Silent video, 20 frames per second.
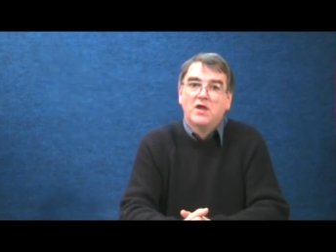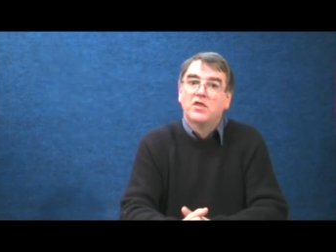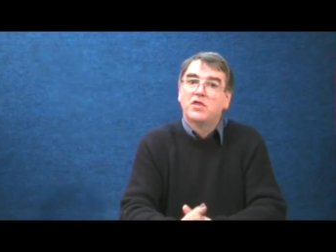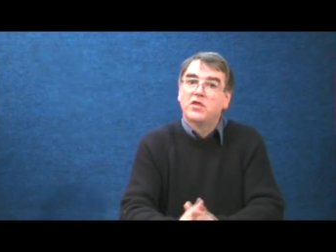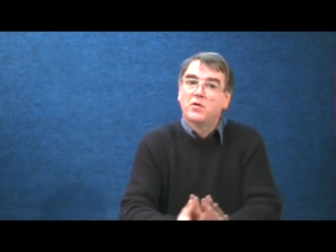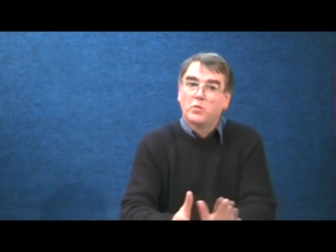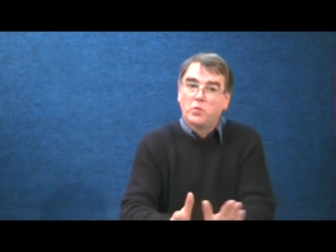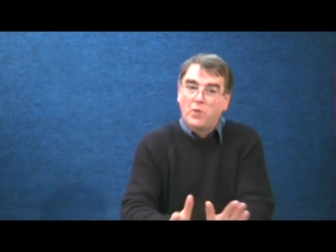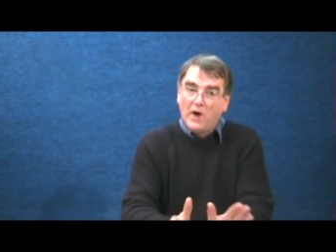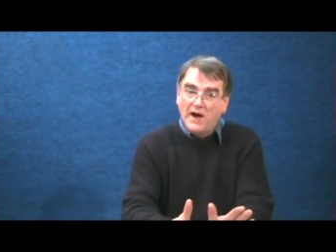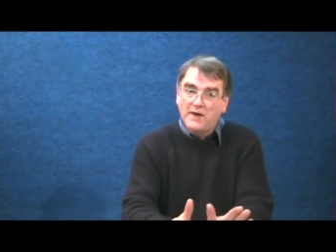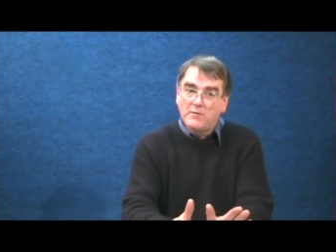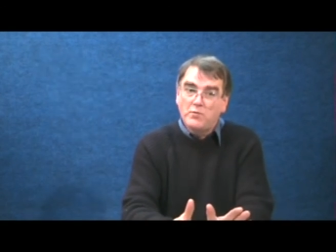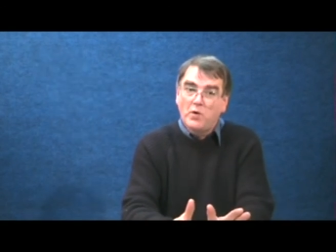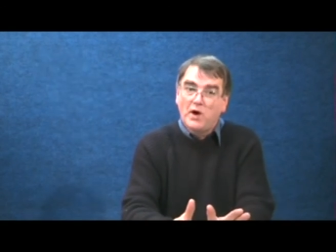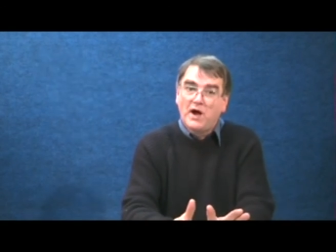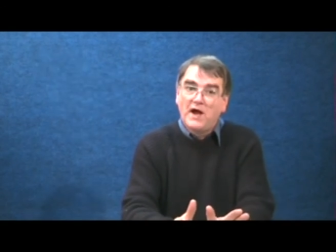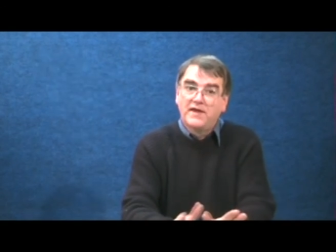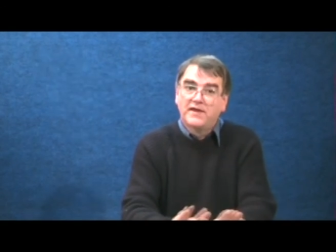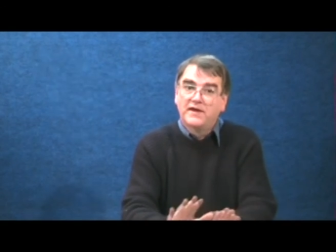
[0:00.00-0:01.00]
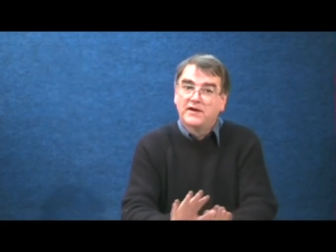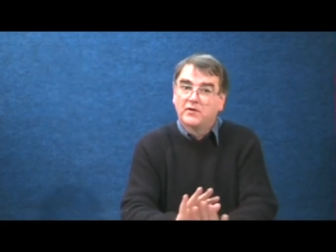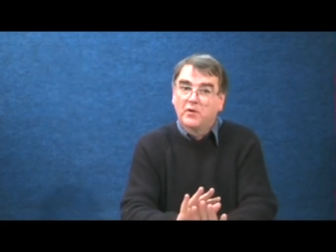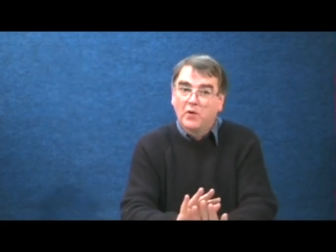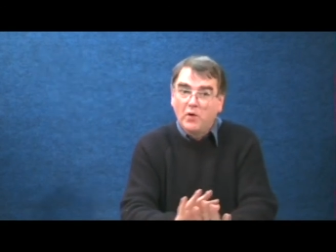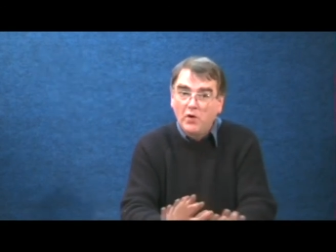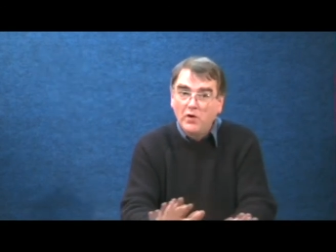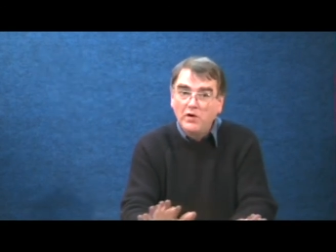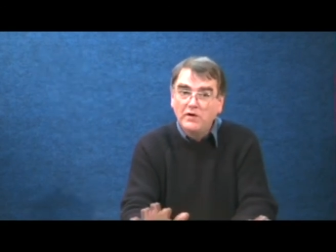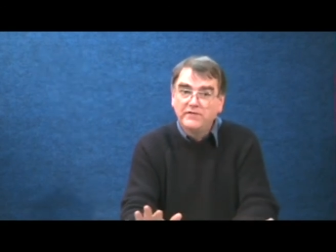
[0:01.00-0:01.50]
The one way that
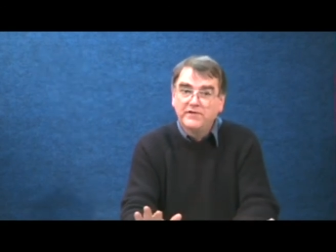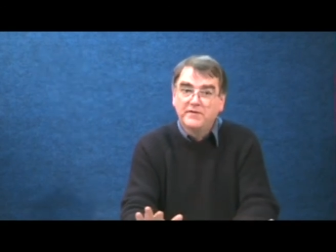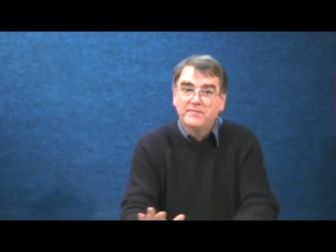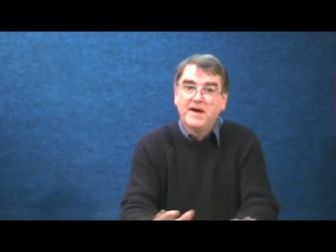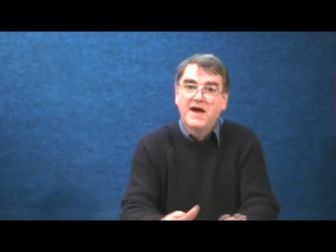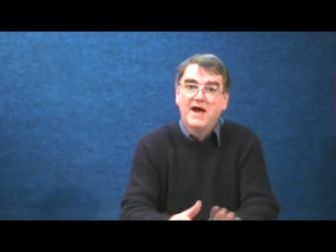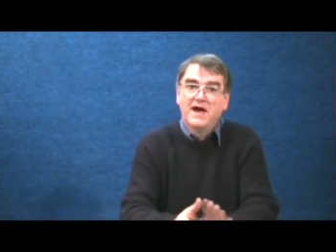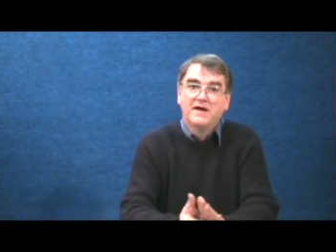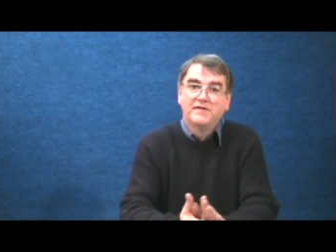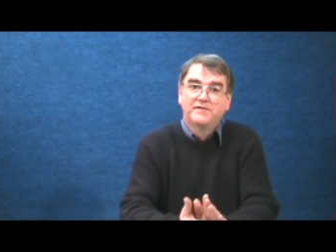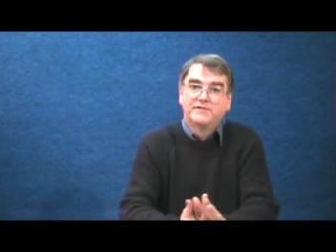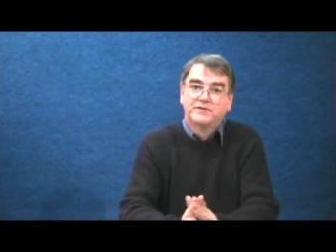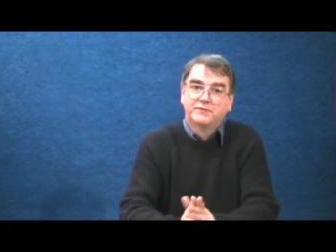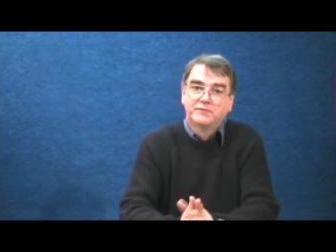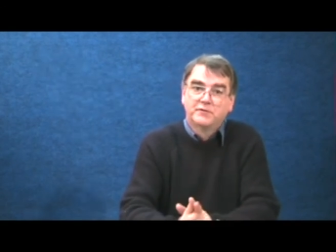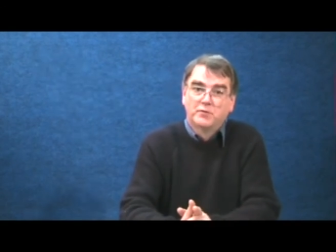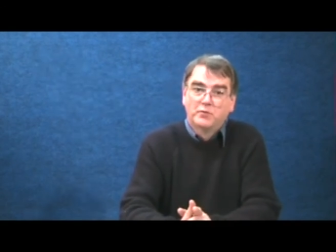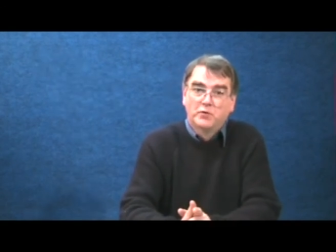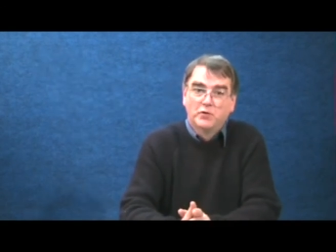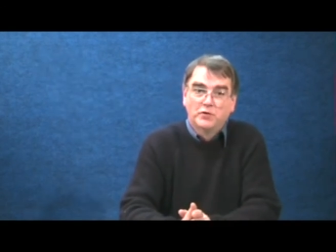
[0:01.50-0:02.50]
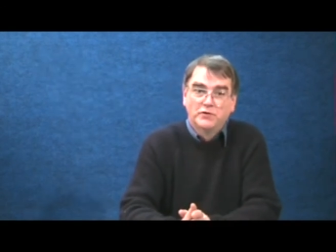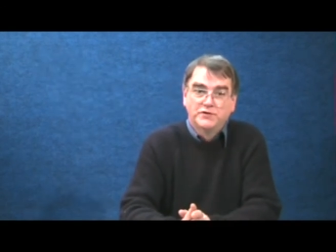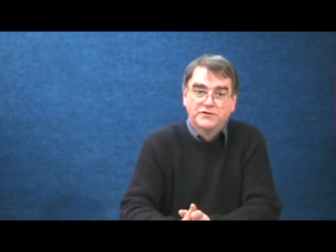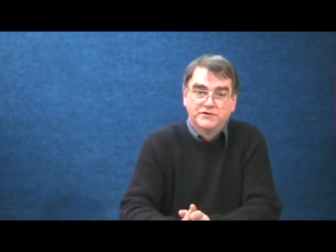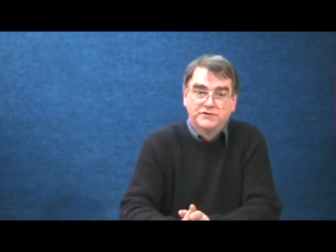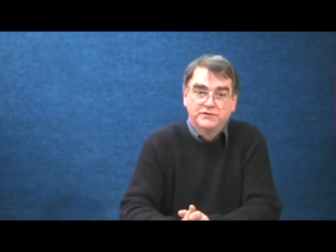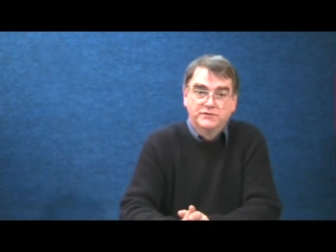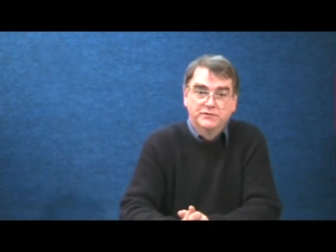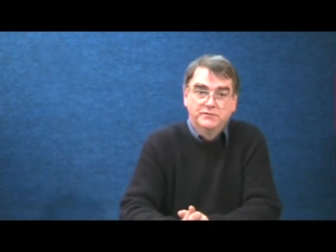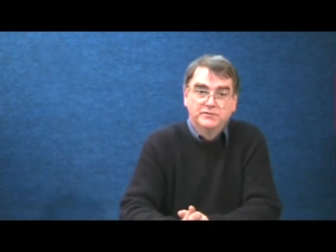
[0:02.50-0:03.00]
all of them have to reward
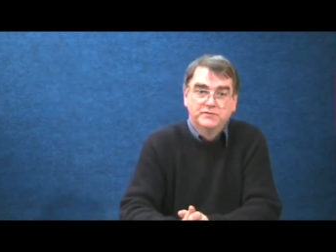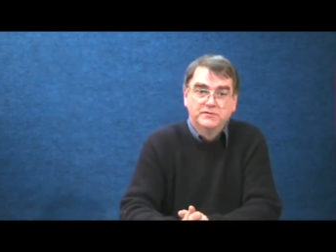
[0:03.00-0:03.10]
you